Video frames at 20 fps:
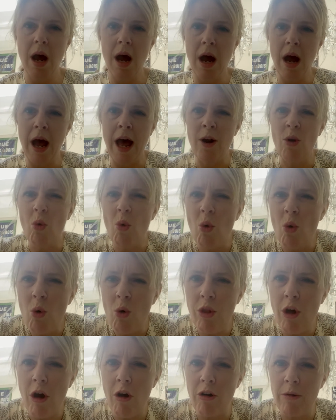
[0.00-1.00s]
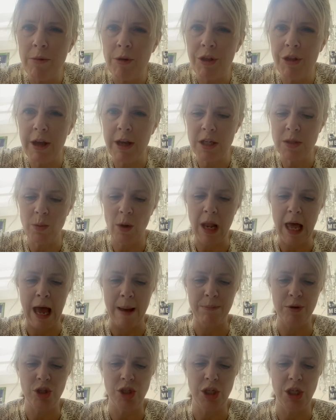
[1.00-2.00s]
And all the horrible things will
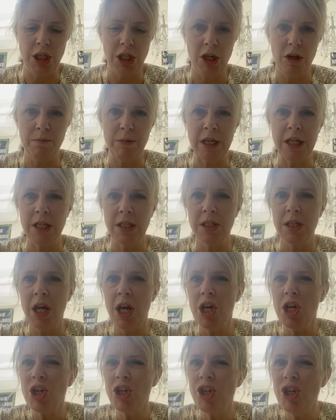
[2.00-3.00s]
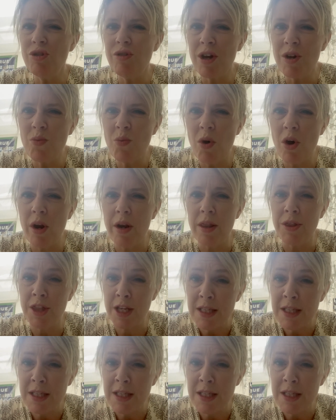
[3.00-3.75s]
happen to you because you know what?